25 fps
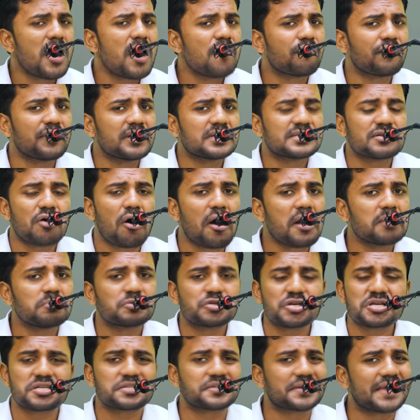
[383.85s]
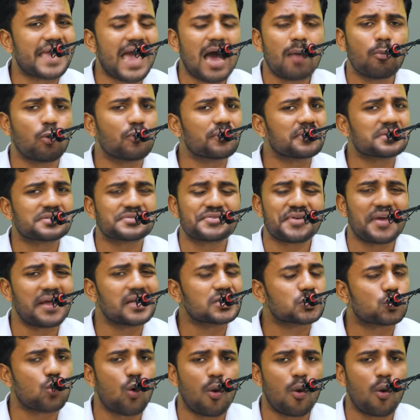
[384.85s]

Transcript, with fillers: every time just come on the stage,